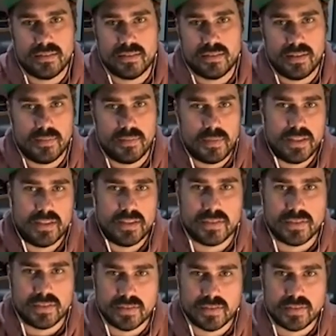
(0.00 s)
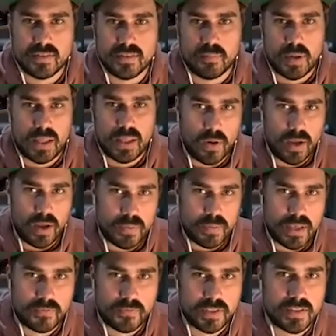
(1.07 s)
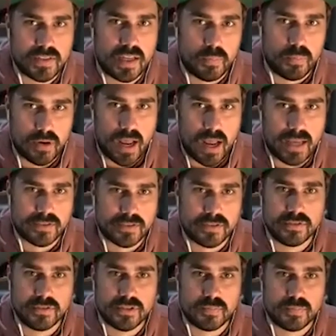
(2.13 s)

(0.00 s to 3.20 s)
I mean, this is by the way, PFT's got a Brazzers, Brazzers,